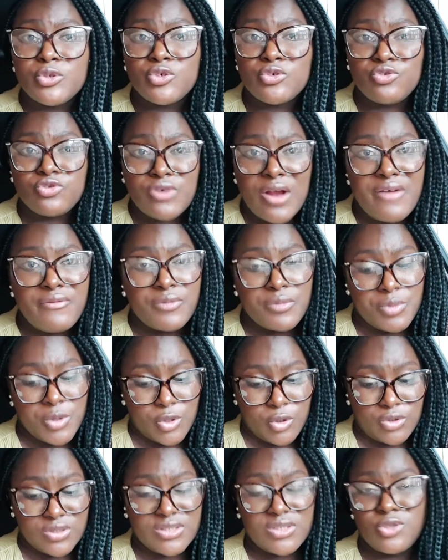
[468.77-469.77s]
to travel
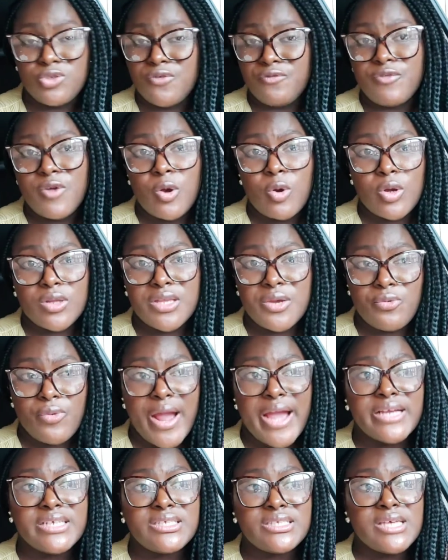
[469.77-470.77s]
because you've not got the
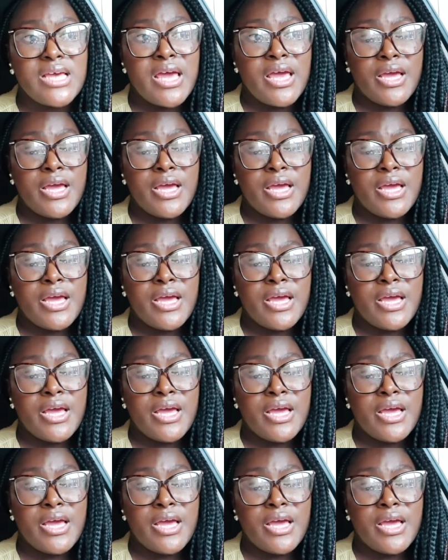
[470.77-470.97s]
right